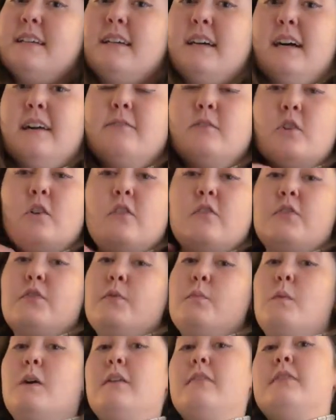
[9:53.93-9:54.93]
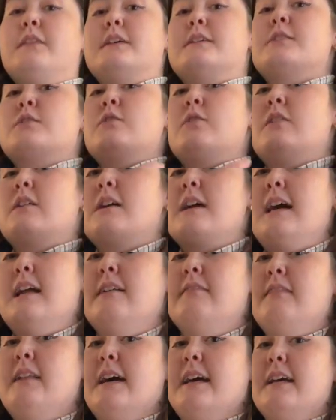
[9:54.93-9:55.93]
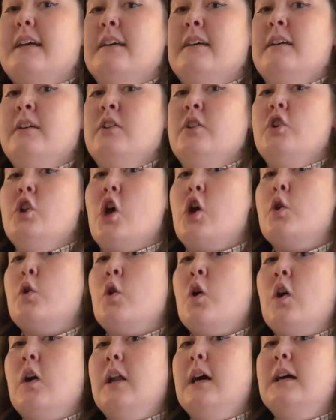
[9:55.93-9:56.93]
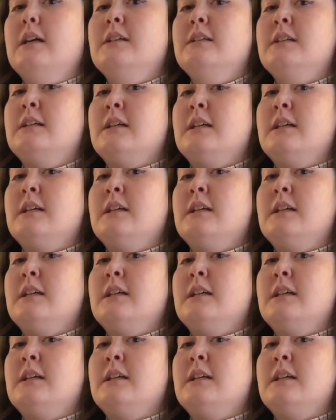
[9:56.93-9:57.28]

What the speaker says: I've got one that's got kind of like no collar,